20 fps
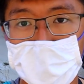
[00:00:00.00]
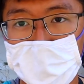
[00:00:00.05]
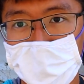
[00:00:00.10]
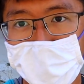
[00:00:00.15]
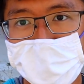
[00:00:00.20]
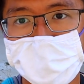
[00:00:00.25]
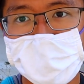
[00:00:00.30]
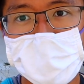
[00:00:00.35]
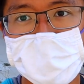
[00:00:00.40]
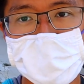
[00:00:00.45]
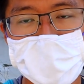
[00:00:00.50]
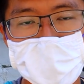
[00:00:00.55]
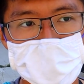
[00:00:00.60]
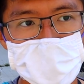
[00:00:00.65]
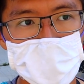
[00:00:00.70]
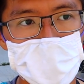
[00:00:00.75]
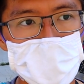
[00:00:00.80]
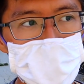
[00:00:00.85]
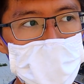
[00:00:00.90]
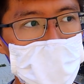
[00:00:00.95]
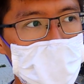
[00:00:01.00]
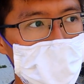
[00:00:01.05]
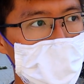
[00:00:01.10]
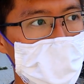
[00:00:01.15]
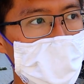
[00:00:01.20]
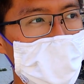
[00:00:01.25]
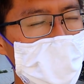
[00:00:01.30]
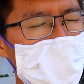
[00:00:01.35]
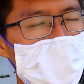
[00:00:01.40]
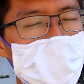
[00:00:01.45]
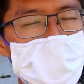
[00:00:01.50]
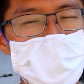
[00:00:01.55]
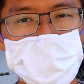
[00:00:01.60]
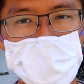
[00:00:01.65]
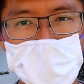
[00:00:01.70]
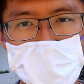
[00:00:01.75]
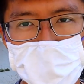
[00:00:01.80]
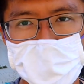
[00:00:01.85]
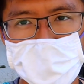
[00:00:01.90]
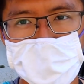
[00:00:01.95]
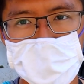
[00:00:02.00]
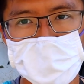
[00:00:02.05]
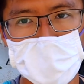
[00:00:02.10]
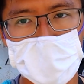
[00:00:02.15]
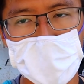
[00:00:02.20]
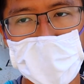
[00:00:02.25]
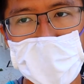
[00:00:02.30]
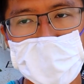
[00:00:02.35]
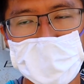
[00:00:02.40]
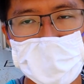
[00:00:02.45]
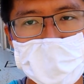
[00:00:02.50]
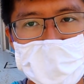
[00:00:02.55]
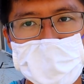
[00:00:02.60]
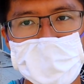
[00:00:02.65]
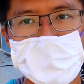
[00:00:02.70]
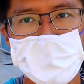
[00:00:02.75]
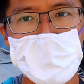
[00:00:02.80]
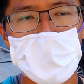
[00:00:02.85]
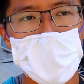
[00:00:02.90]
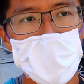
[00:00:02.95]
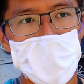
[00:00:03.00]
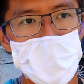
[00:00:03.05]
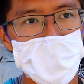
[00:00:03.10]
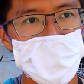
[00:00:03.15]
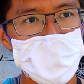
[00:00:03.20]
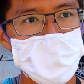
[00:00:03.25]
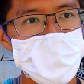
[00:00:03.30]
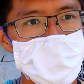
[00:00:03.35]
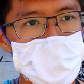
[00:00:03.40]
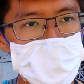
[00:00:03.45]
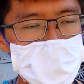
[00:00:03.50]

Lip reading: buses that go there, they are very sporadic. And the